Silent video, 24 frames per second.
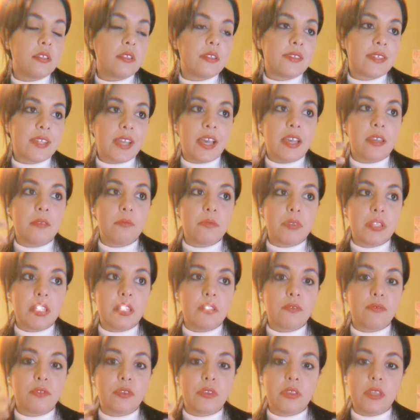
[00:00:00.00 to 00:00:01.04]
the time
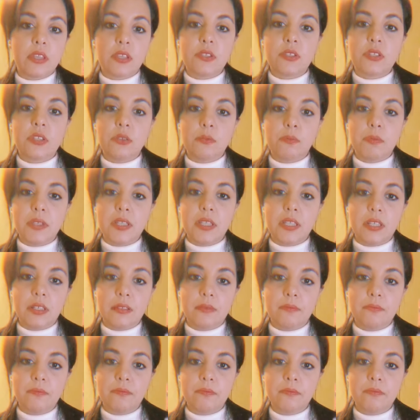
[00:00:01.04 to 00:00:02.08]
being for things to
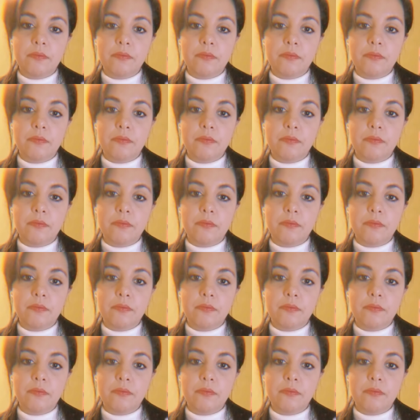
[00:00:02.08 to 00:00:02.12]
be.